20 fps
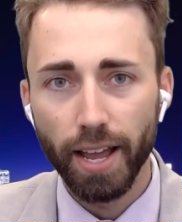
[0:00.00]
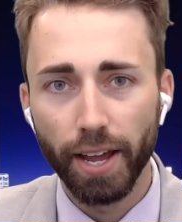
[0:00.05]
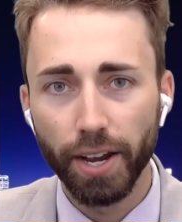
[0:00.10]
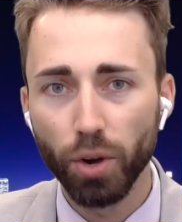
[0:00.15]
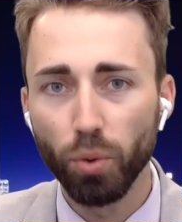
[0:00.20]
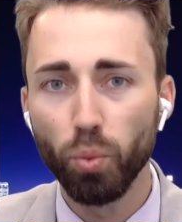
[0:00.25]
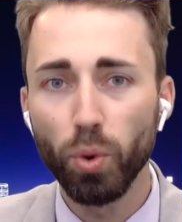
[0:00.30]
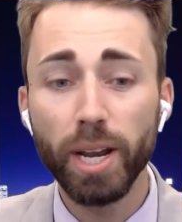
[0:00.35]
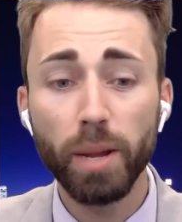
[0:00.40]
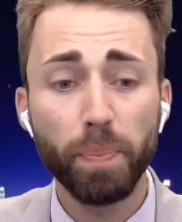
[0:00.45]
And a
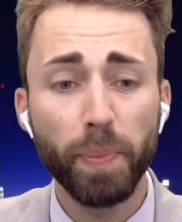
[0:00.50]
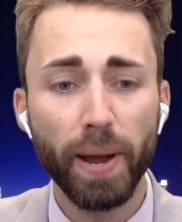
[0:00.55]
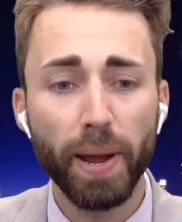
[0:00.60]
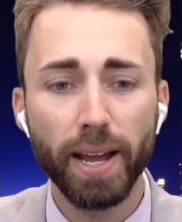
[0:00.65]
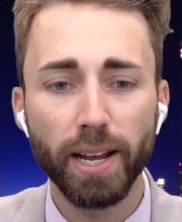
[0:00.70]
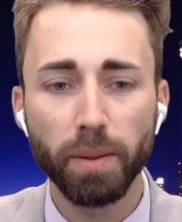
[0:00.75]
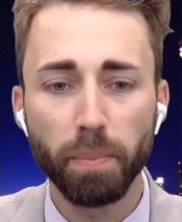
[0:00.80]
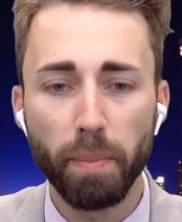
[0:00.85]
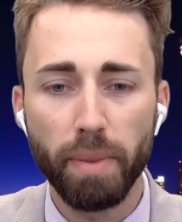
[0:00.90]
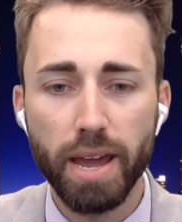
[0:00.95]

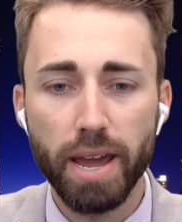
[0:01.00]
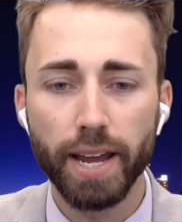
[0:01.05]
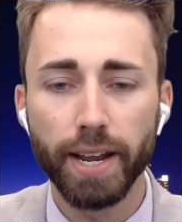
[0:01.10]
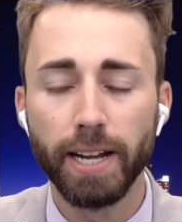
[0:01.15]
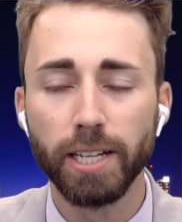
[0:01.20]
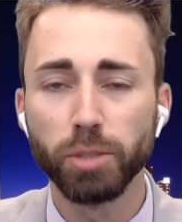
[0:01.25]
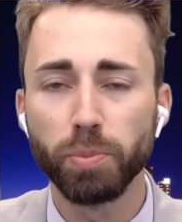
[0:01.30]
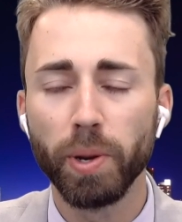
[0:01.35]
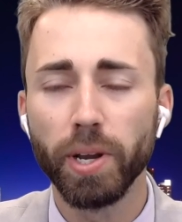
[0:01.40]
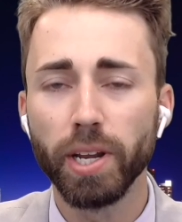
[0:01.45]
Winnipeg man
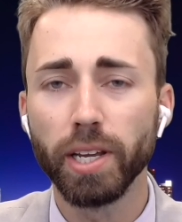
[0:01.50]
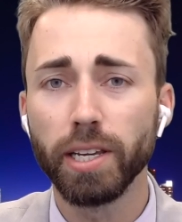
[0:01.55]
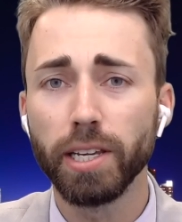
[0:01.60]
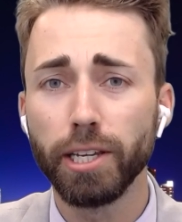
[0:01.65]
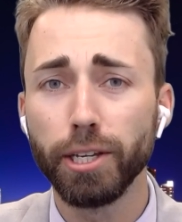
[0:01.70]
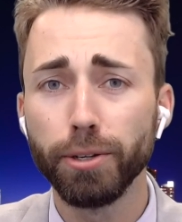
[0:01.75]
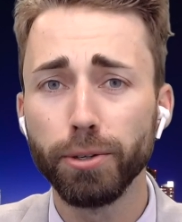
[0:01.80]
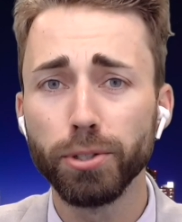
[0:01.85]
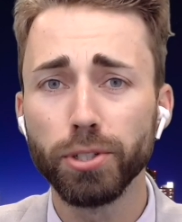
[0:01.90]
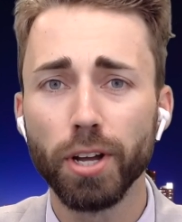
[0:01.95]
has been
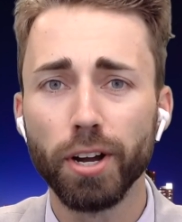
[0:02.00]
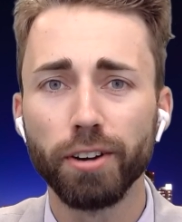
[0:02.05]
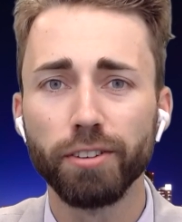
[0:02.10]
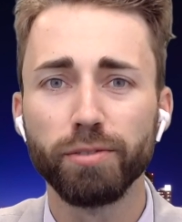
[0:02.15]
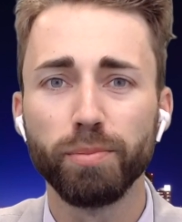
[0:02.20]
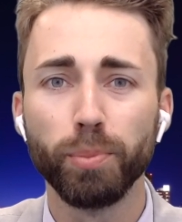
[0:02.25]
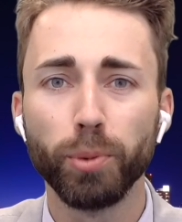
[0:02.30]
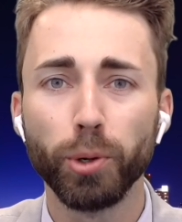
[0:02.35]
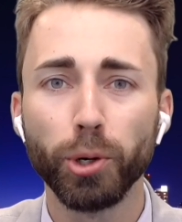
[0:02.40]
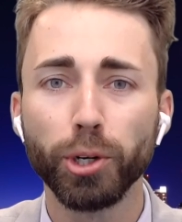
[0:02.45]
accused
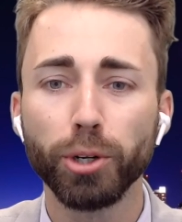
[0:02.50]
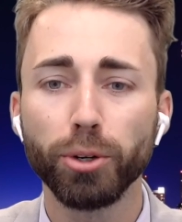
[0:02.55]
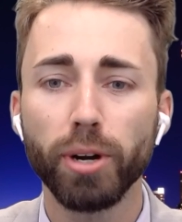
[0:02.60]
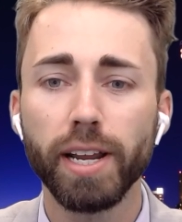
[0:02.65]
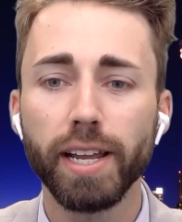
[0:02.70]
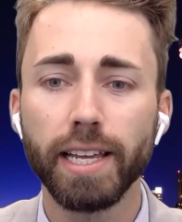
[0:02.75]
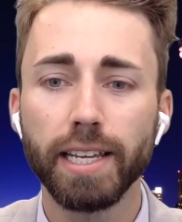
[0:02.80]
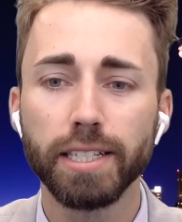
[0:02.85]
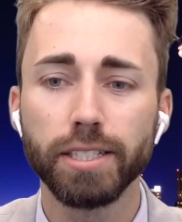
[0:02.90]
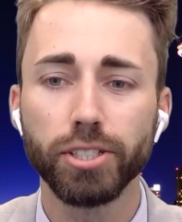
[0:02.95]
of
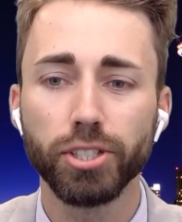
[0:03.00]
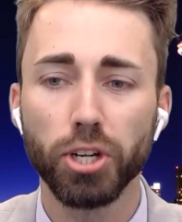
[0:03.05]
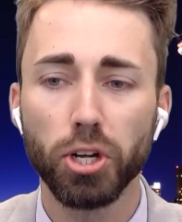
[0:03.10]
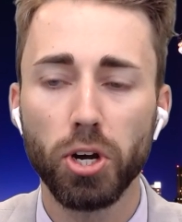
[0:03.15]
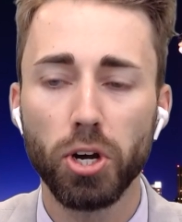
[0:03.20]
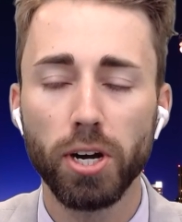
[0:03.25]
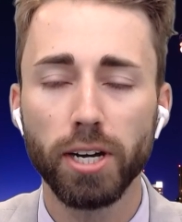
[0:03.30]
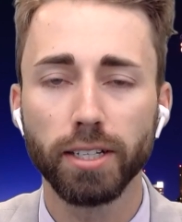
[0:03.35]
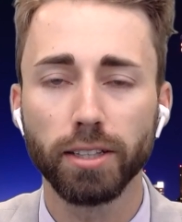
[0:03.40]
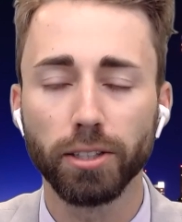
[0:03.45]
murdering his
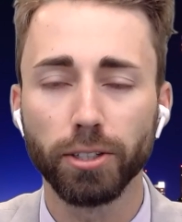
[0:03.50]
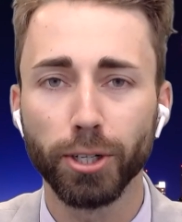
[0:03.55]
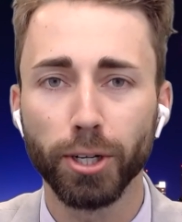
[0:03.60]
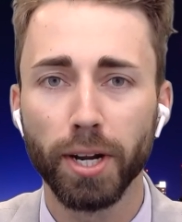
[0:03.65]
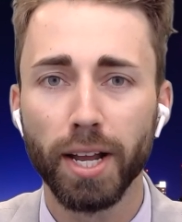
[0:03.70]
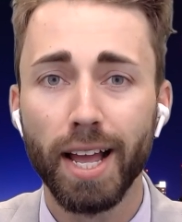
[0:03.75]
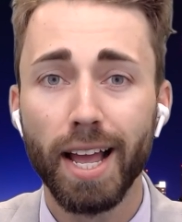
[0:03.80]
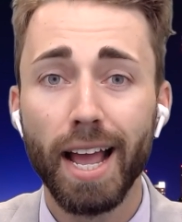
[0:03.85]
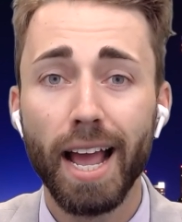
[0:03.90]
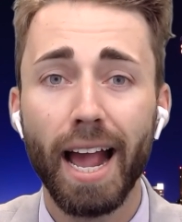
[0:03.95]
toddler
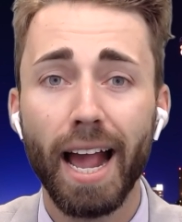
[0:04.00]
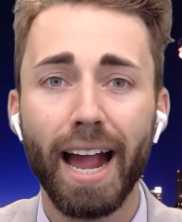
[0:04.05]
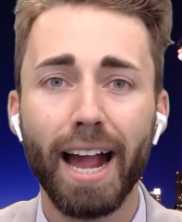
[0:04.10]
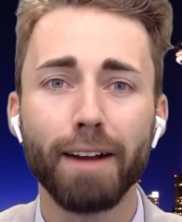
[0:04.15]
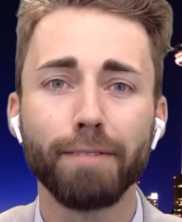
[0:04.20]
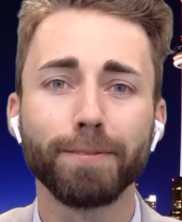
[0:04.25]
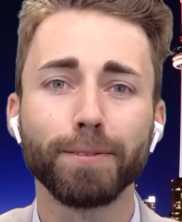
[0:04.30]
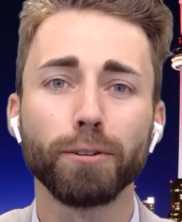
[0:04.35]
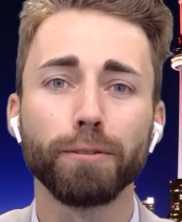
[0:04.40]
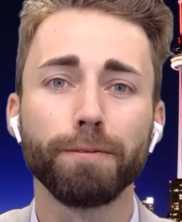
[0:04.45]

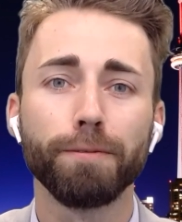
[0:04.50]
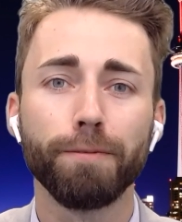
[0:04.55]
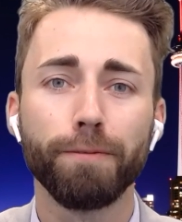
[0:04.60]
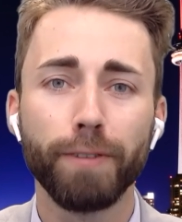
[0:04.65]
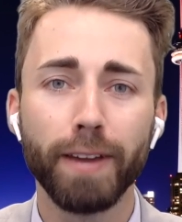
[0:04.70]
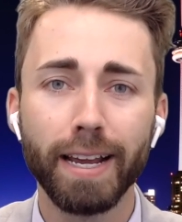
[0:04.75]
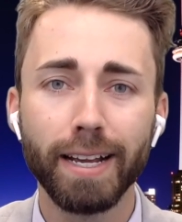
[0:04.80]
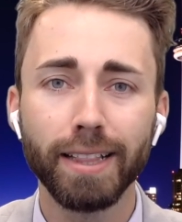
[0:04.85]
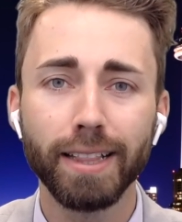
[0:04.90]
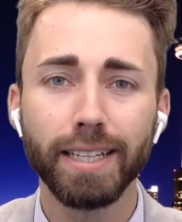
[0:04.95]
after
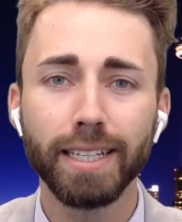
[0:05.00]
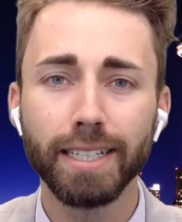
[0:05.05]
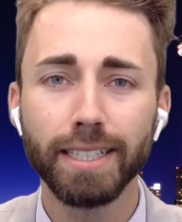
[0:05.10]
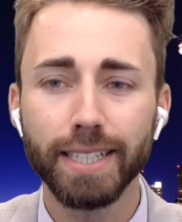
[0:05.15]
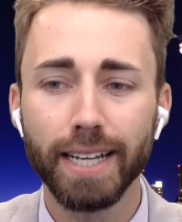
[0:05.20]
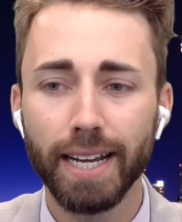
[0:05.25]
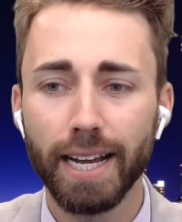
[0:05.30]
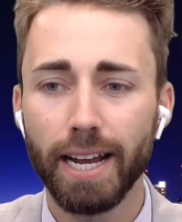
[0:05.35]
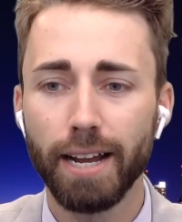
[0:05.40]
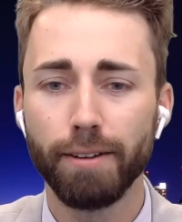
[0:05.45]
failing
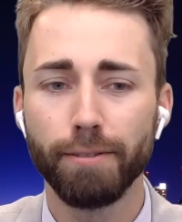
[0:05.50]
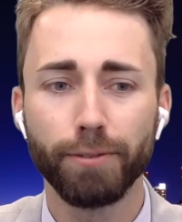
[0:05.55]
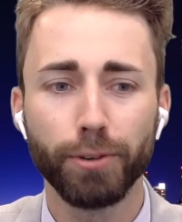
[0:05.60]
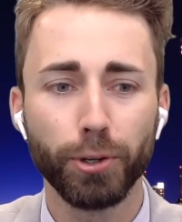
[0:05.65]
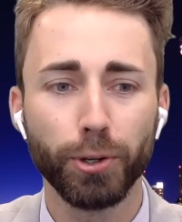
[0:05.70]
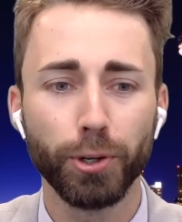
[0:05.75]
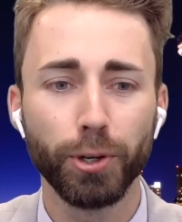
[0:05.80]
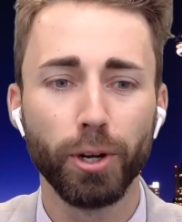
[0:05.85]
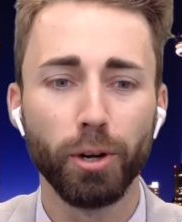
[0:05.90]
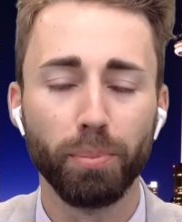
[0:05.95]
to have
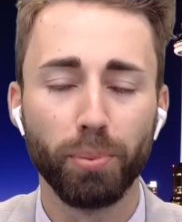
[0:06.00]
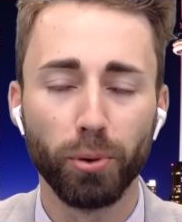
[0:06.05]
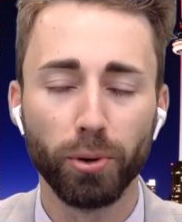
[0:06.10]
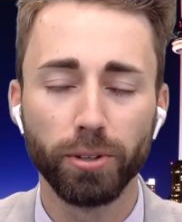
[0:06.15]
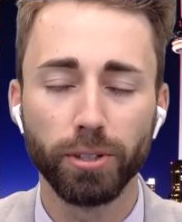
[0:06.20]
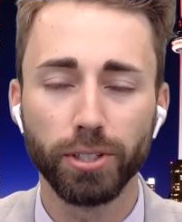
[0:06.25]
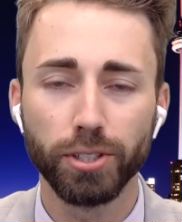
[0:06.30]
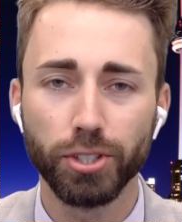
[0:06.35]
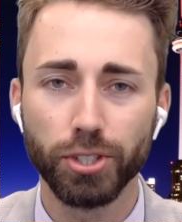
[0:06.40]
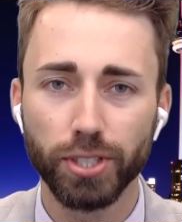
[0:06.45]
her
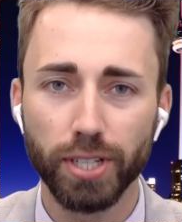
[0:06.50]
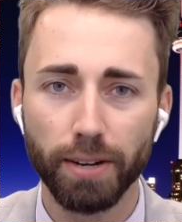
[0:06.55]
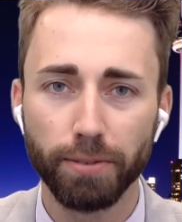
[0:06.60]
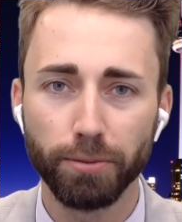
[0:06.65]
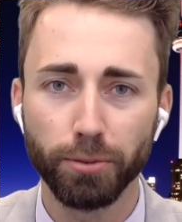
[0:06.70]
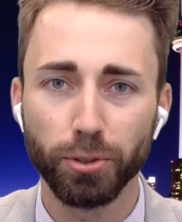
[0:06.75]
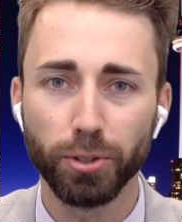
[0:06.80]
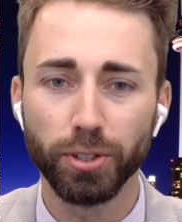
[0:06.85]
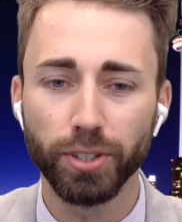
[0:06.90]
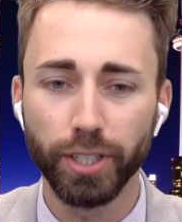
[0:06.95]
aborted
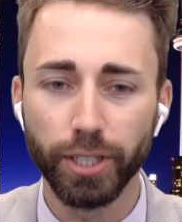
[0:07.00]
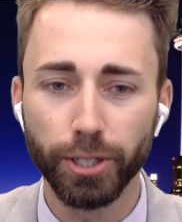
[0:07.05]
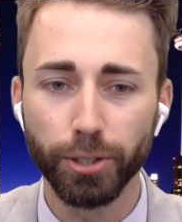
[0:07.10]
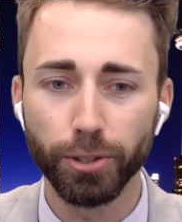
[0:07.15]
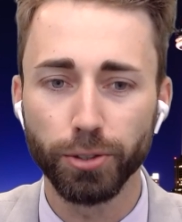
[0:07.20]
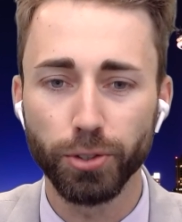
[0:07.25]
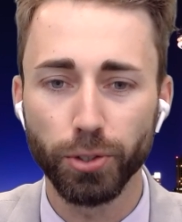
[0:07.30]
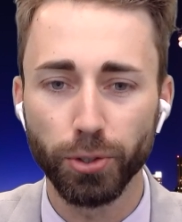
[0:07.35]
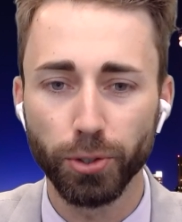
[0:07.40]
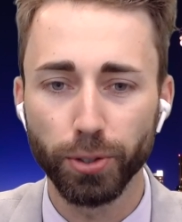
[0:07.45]
several
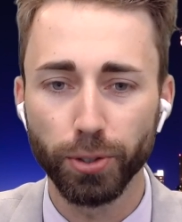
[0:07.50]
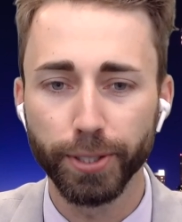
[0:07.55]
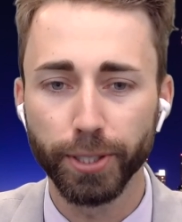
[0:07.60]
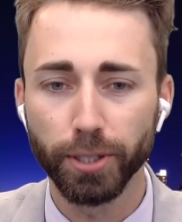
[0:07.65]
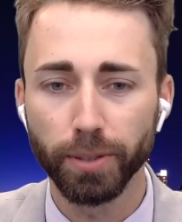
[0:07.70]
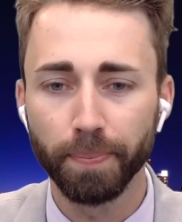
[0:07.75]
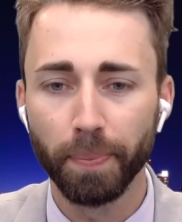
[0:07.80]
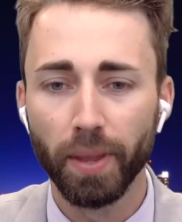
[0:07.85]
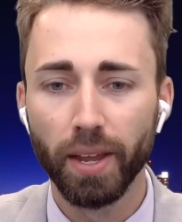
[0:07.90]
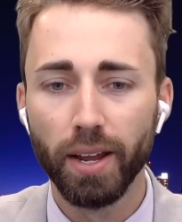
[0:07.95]
years
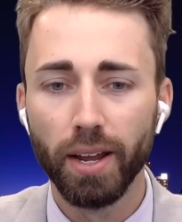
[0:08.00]
earlier.